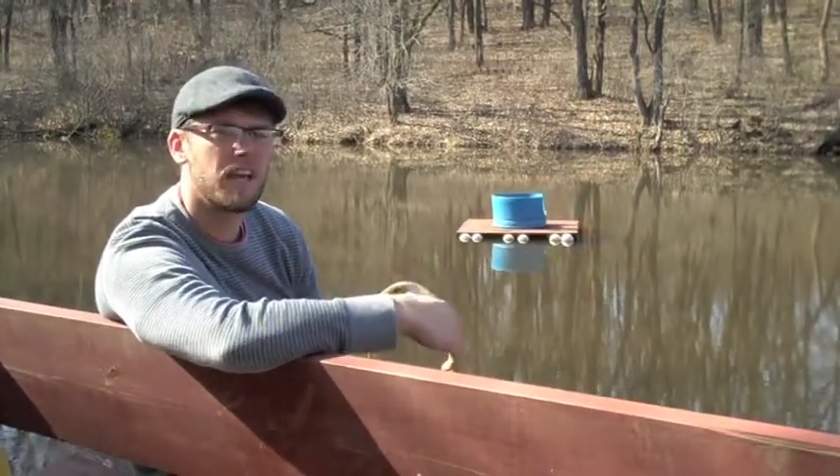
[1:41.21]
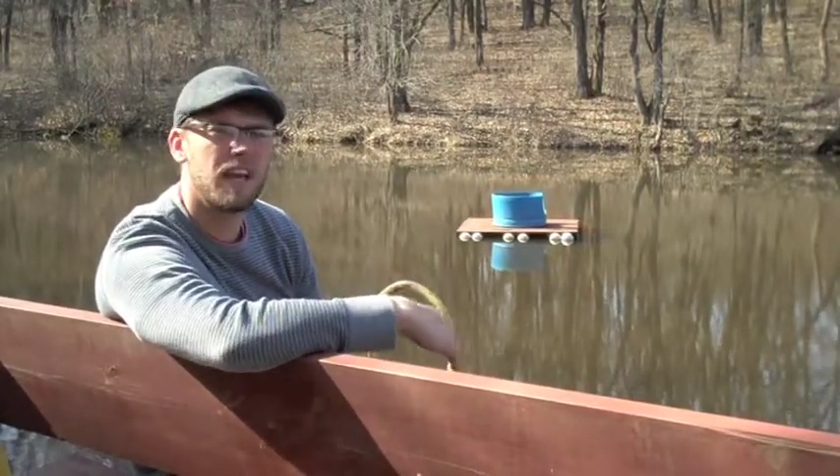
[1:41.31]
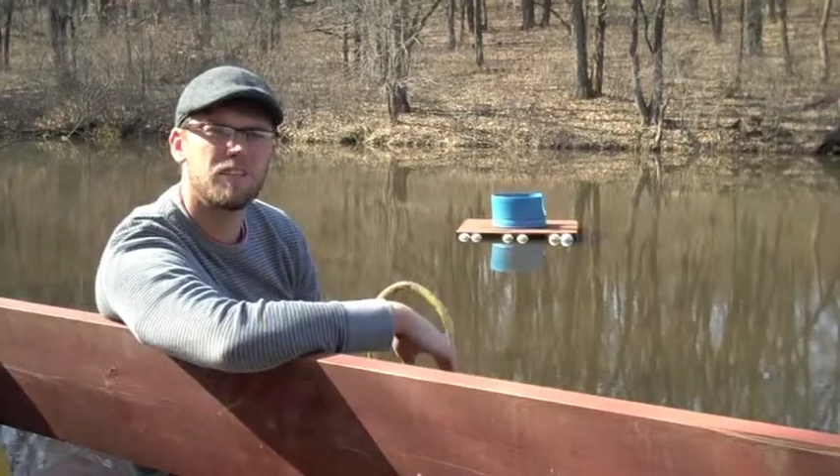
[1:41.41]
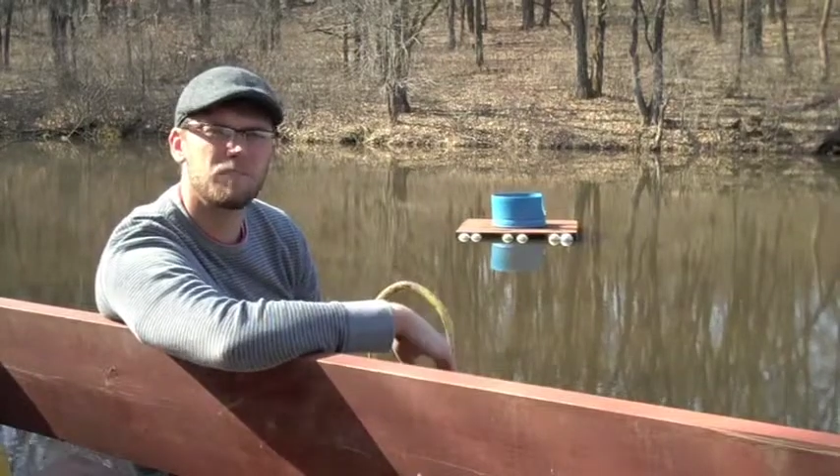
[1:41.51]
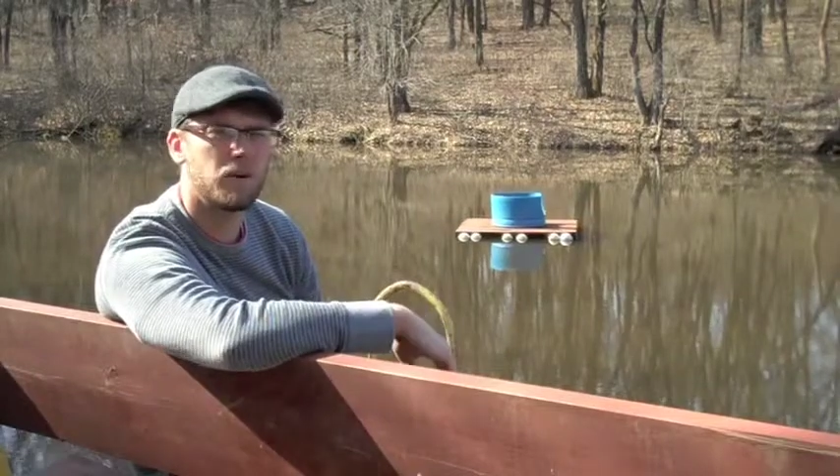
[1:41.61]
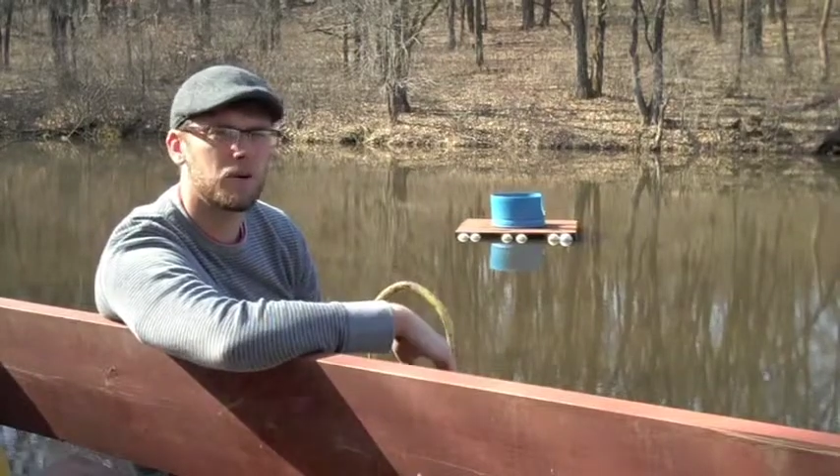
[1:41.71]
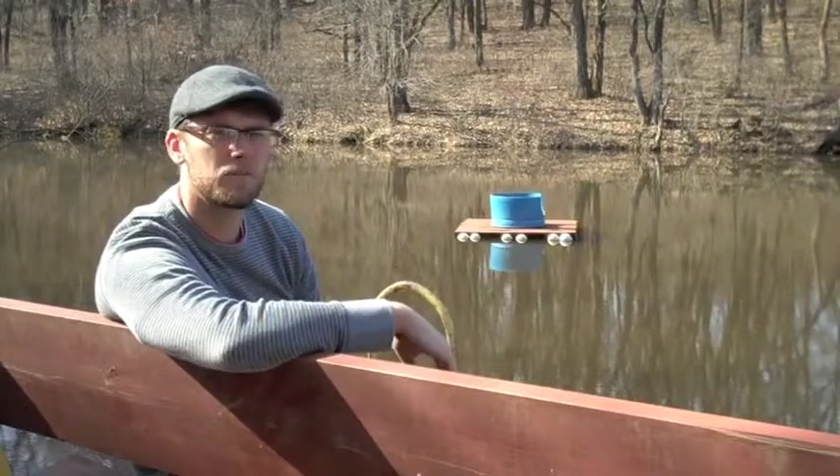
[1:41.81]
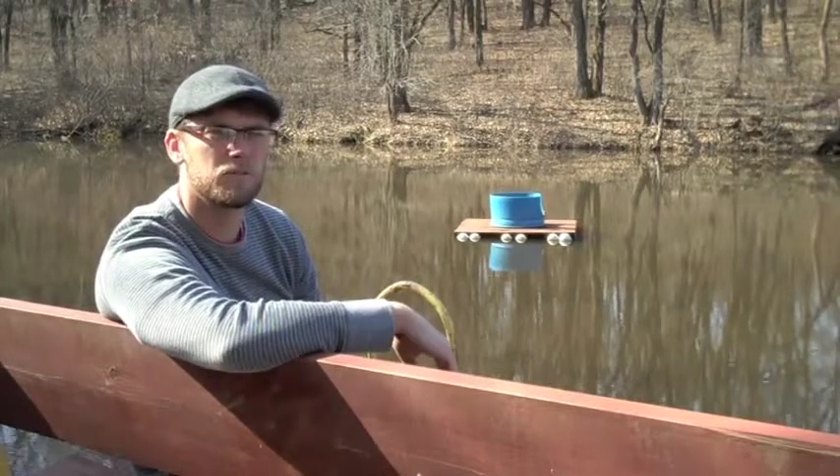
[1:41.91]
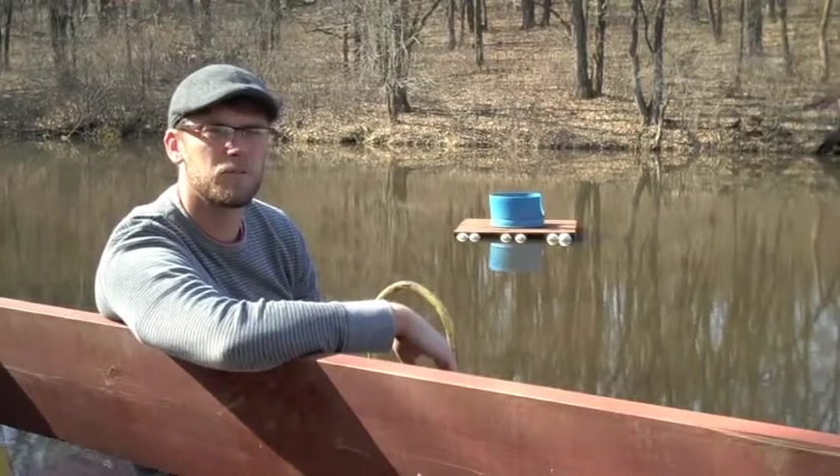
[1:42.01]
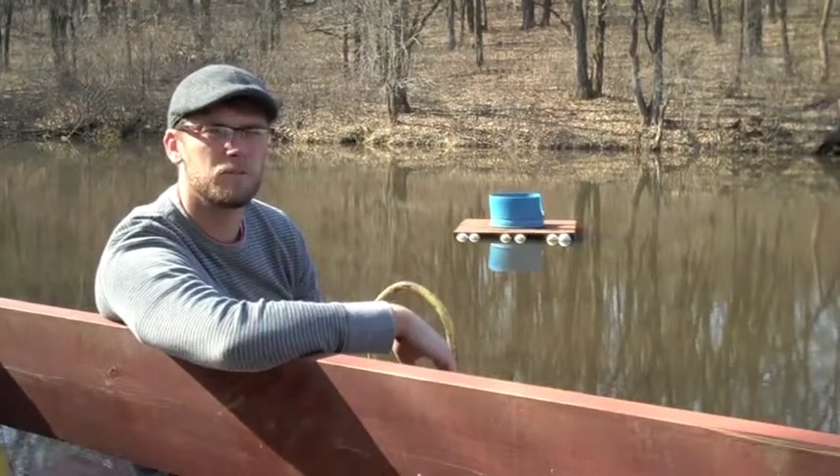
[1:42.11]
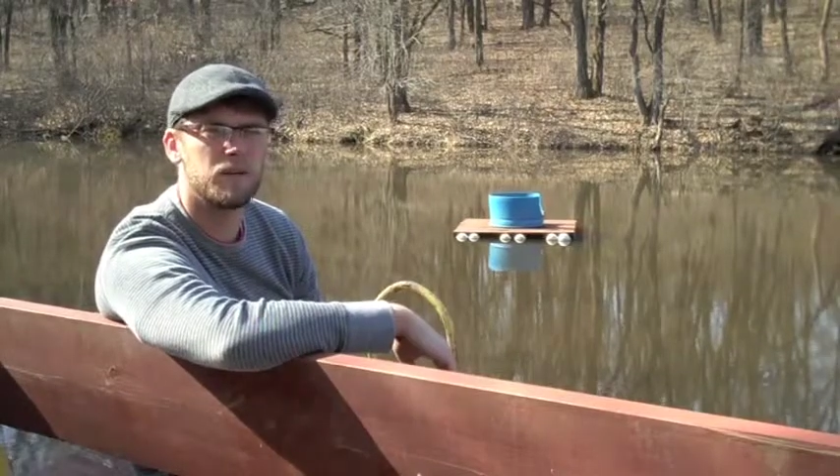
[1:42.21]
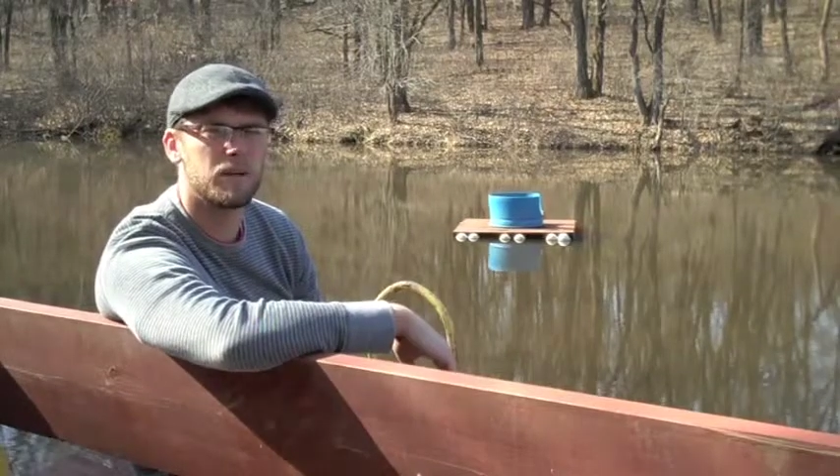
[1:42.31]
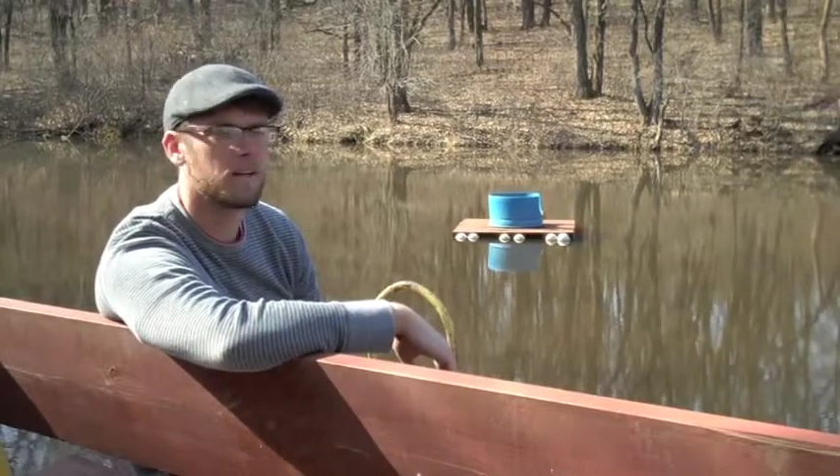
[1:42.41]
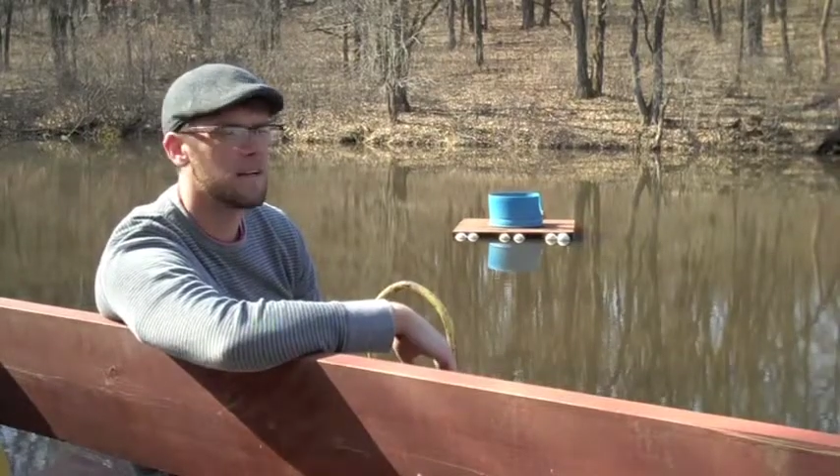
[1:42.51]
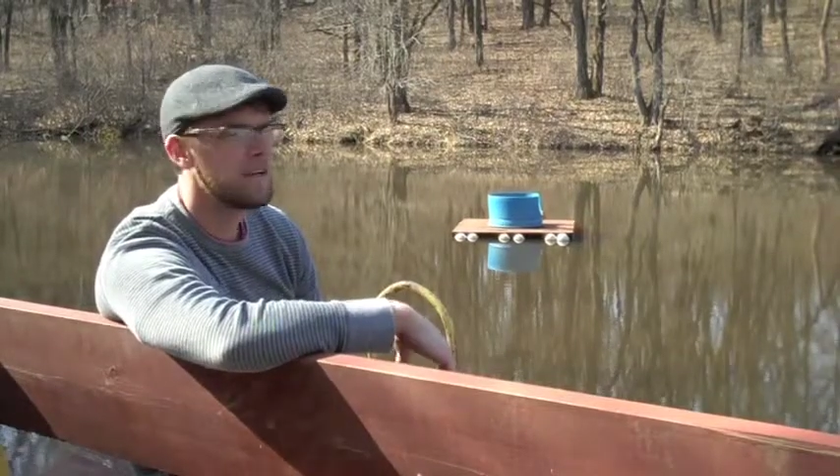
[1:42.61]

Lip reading: can of Barks root beer